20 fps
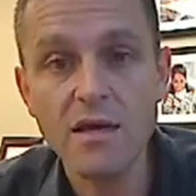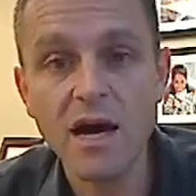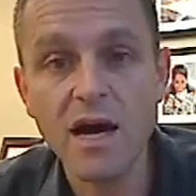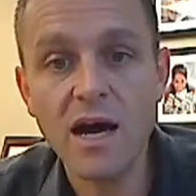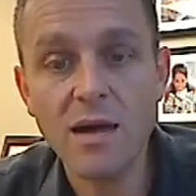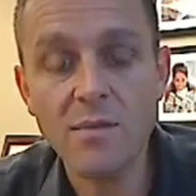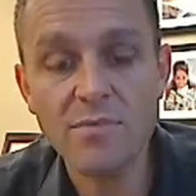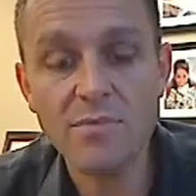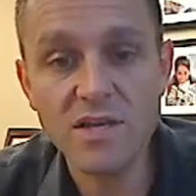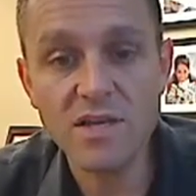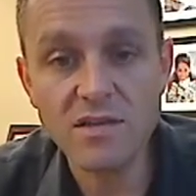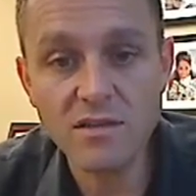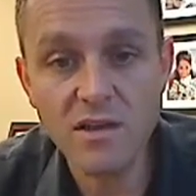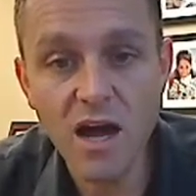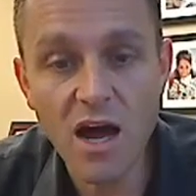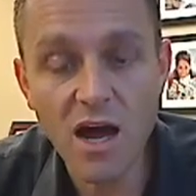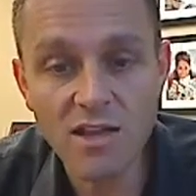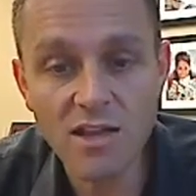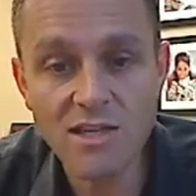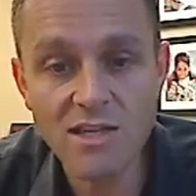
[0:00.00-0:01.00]
the
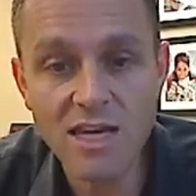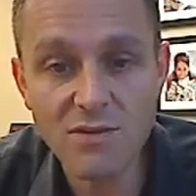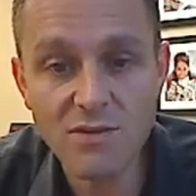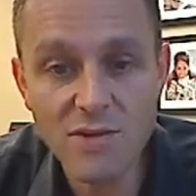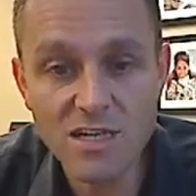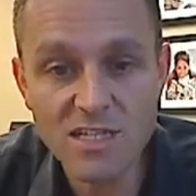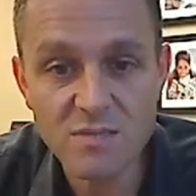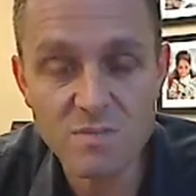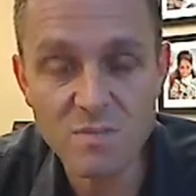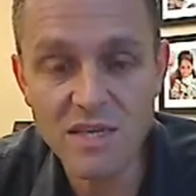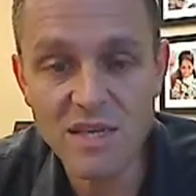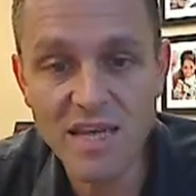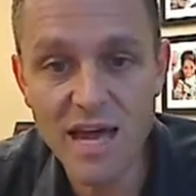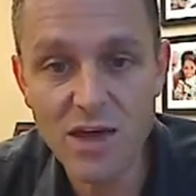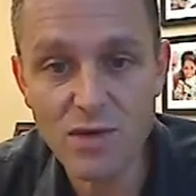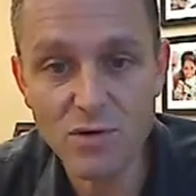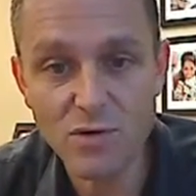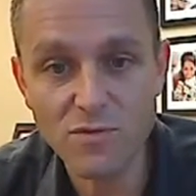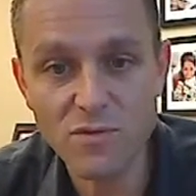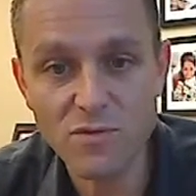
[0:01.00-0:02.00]
holiday recipe
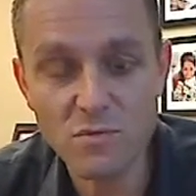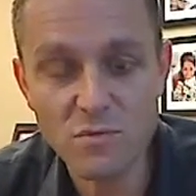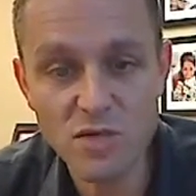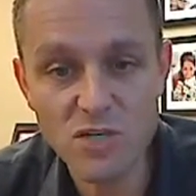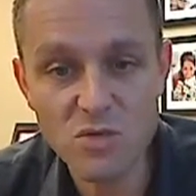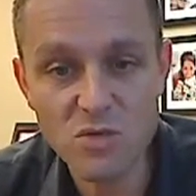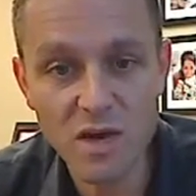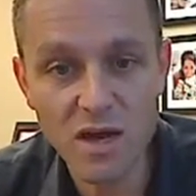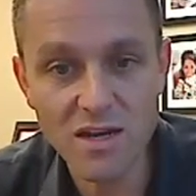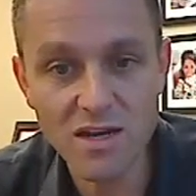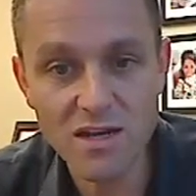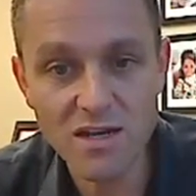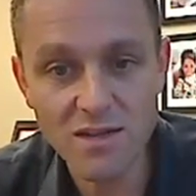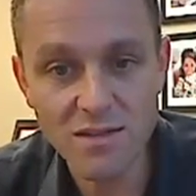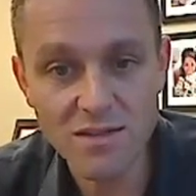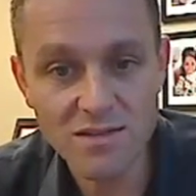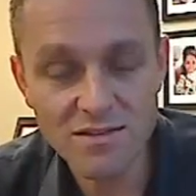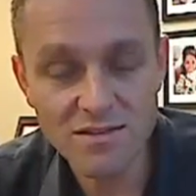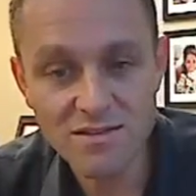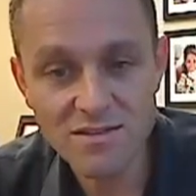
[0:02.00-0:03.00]
calendar from Beachbody
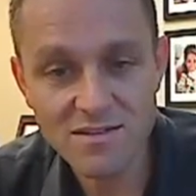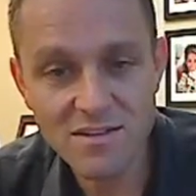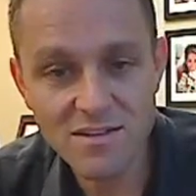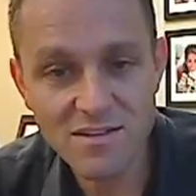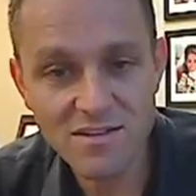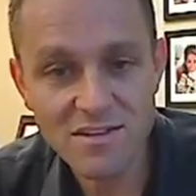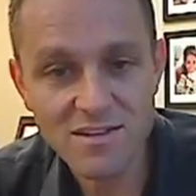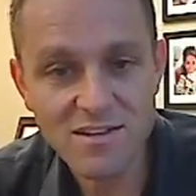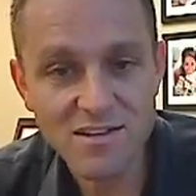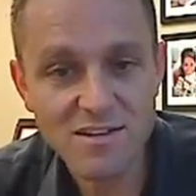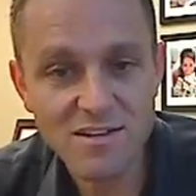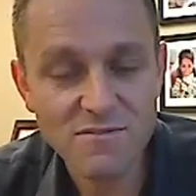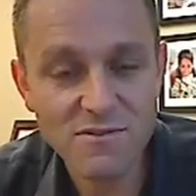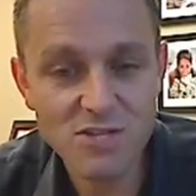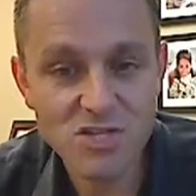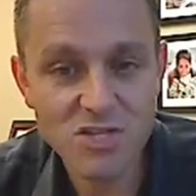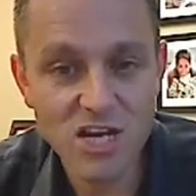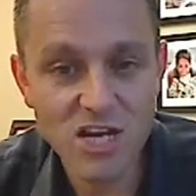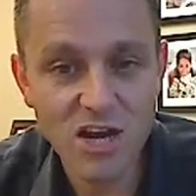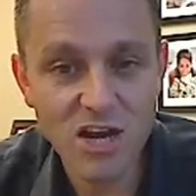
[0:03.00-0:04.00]
for
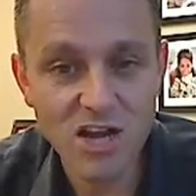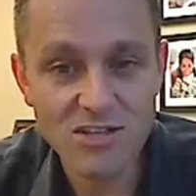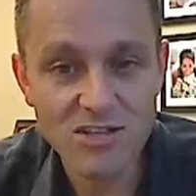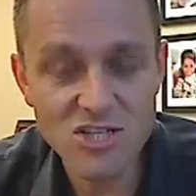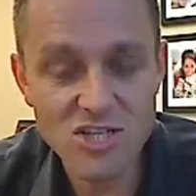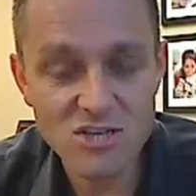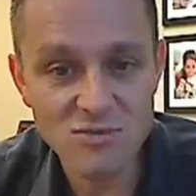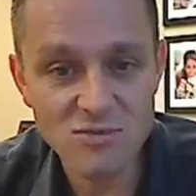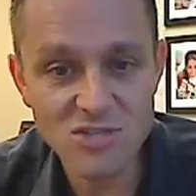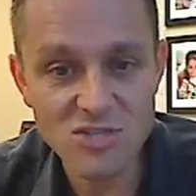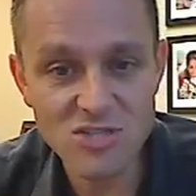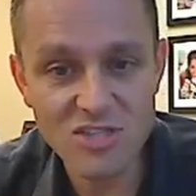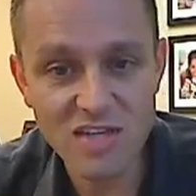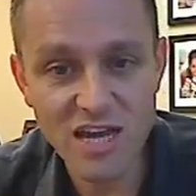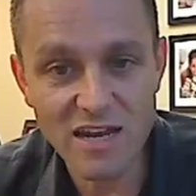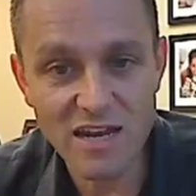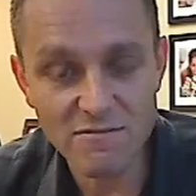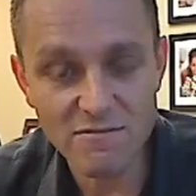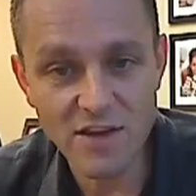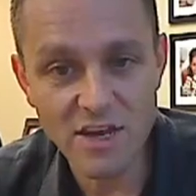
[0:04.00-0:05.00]
Shakeology, which is
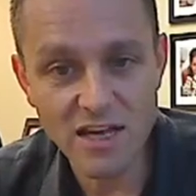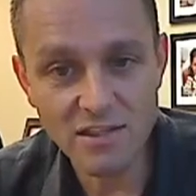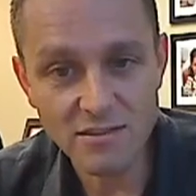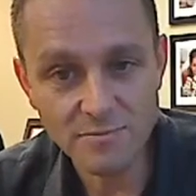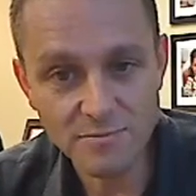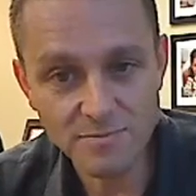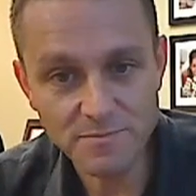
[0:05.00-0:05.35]
kind of fun.